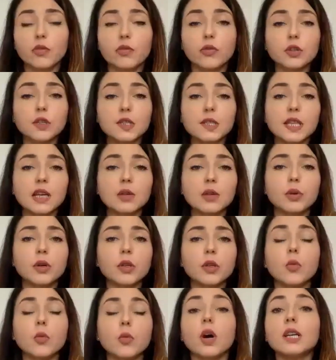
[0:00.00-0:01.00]
For
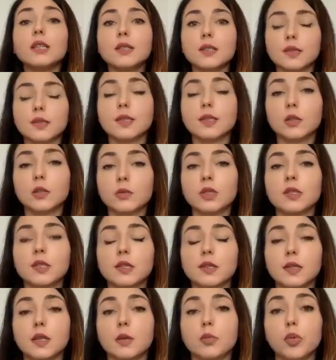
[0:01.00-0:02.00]
example, why this sequence
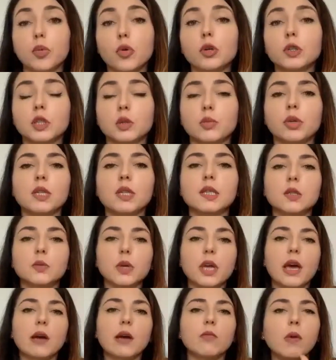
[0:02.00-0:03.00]
is important, because we
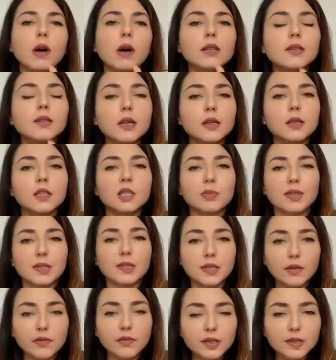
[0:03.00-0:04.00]
have one
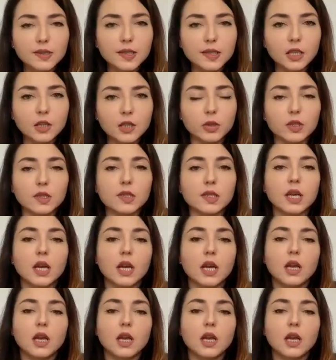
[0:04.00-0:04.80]
specific sequence